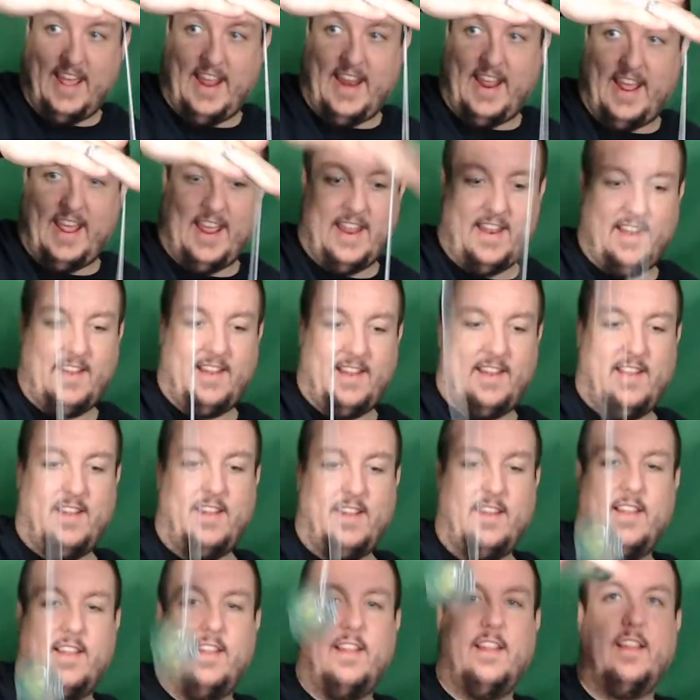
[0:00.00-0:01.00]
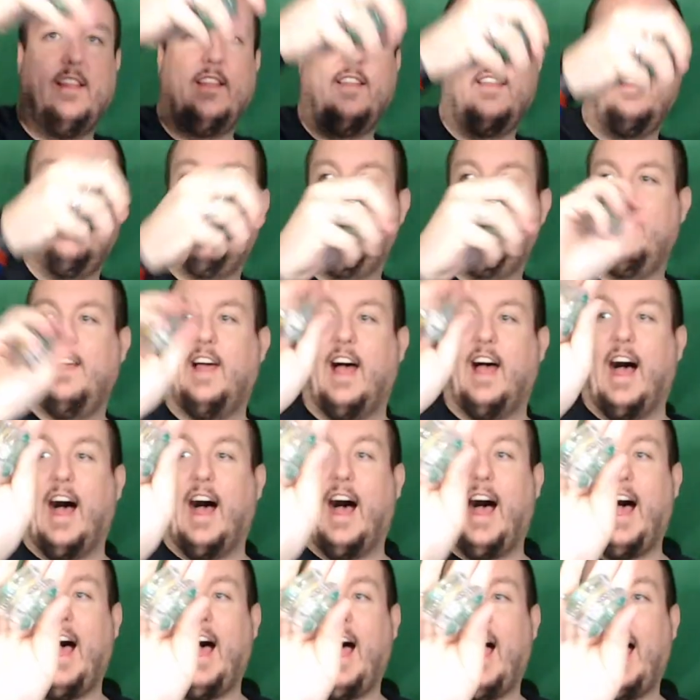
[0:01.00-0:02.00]
it! Ha
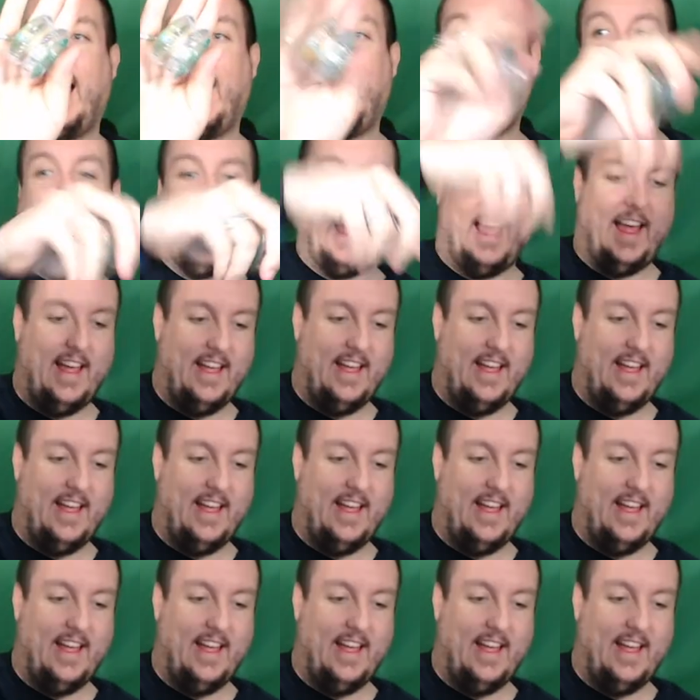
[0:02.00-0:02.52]
ha!